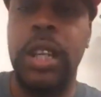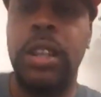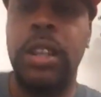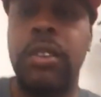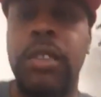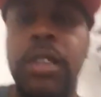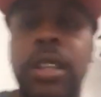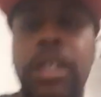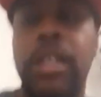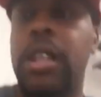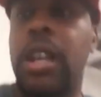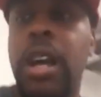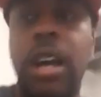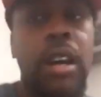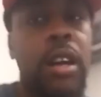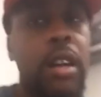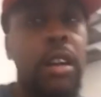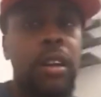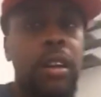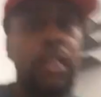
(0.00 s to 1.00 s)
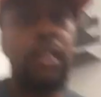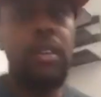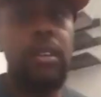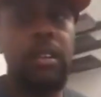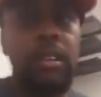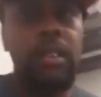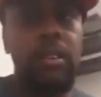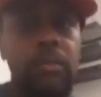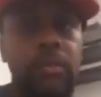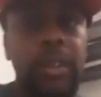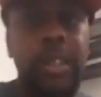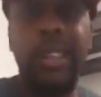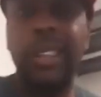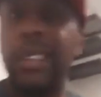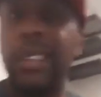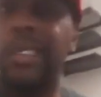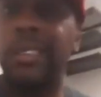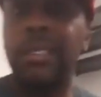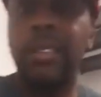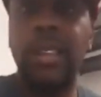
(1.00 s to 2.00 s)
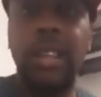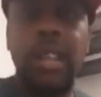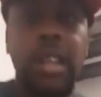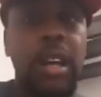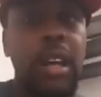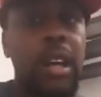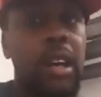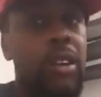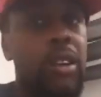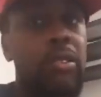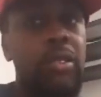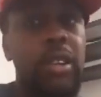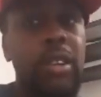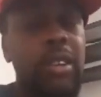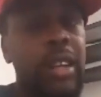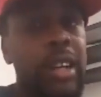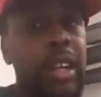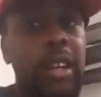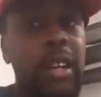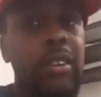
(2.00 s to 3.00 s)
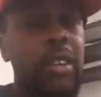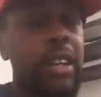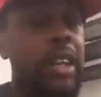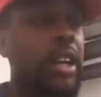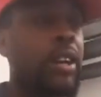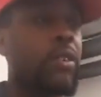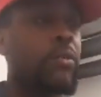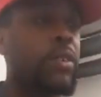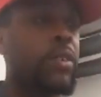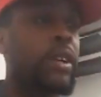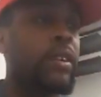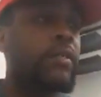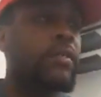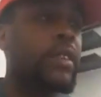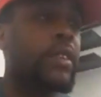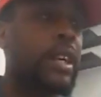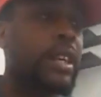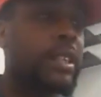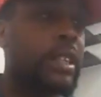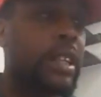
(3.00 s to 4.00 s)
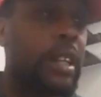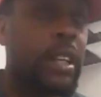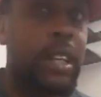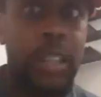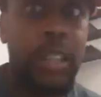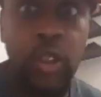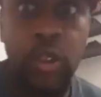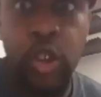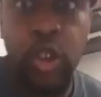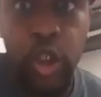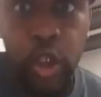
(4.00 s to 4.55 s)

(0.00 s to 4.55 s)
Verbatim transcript: in that area. Nah, well, I don't know. That area kind of rough. Like I say, can